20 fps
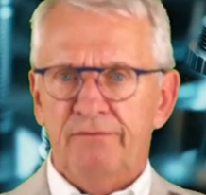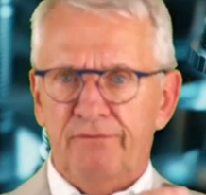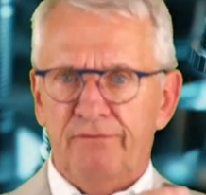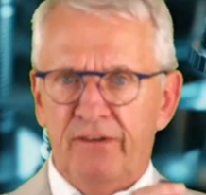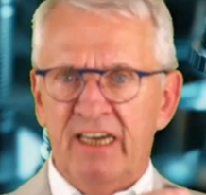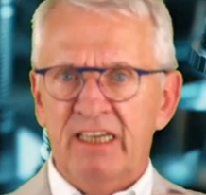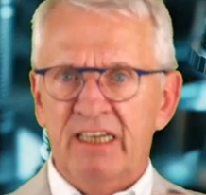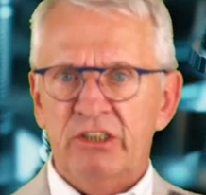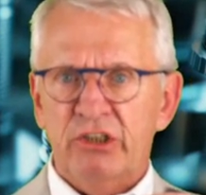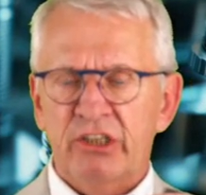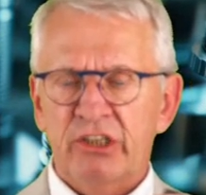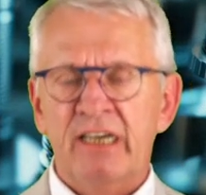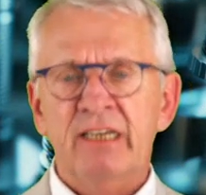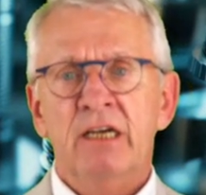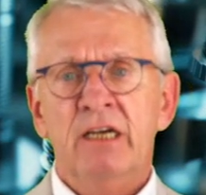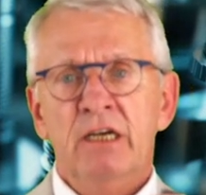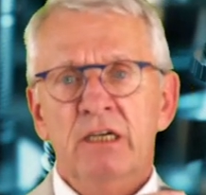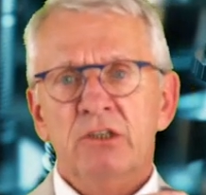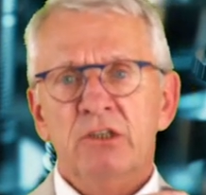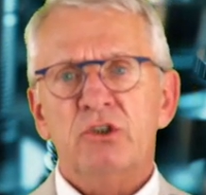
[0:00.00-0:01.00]

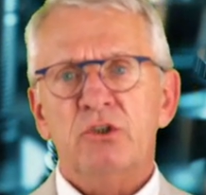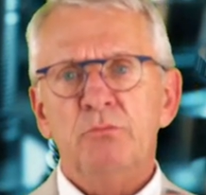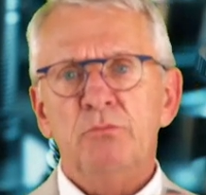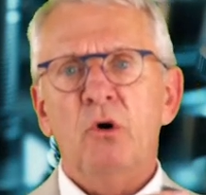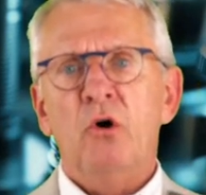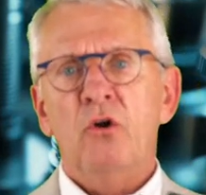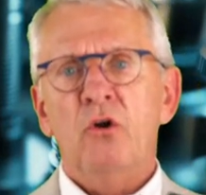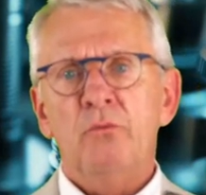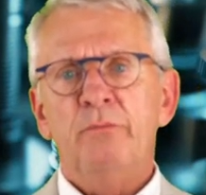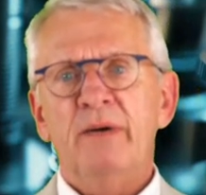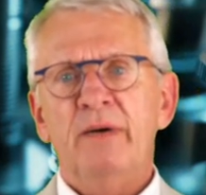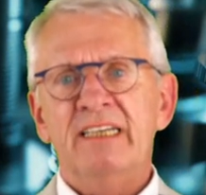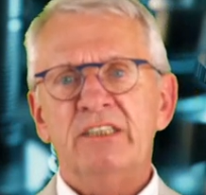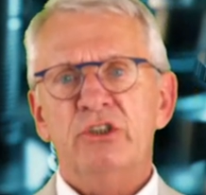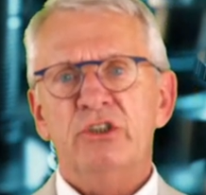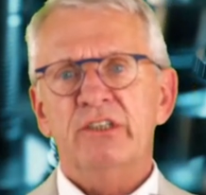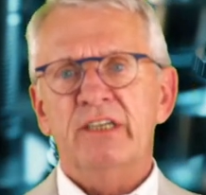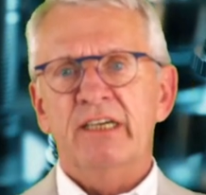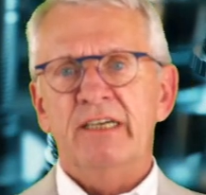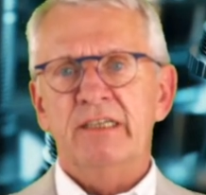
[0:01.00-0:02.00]
facing small
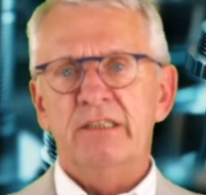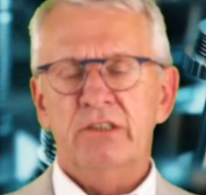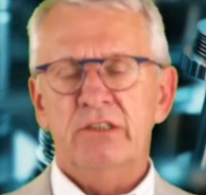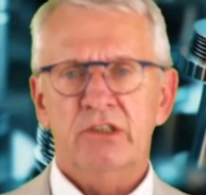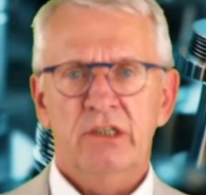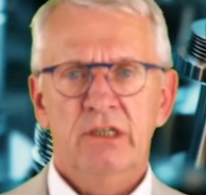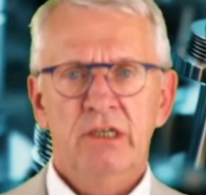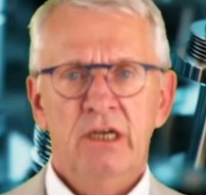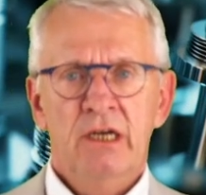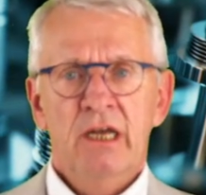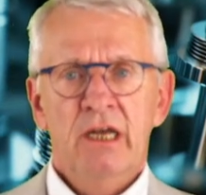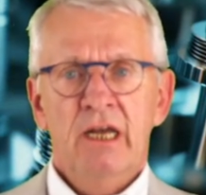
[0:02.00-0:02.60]
batch things.